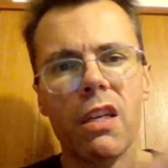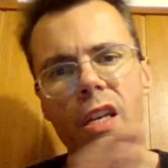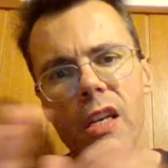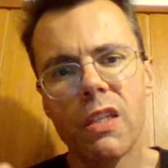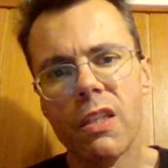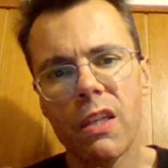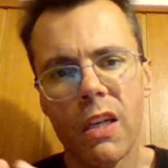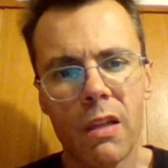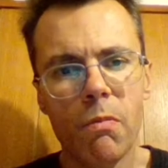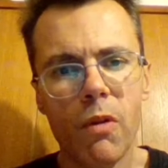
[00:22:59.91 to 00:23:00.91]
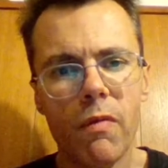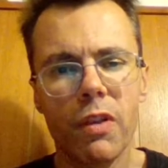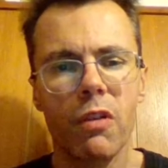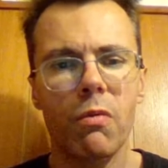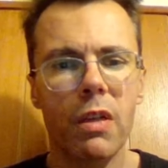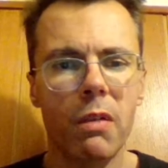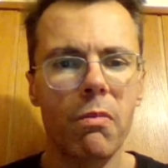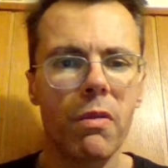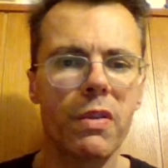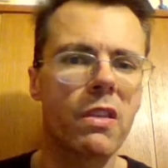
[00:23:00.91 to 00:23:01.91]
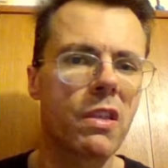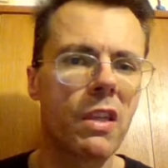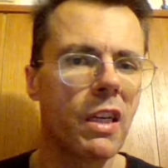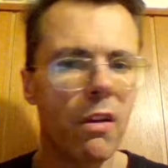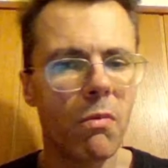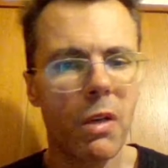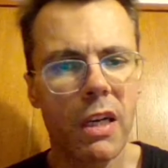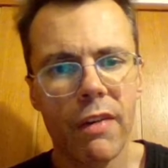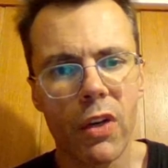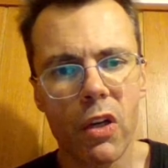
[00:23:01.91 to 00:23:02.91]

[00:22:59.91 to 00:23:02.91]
his side, moves away, moves aside, don't want to have a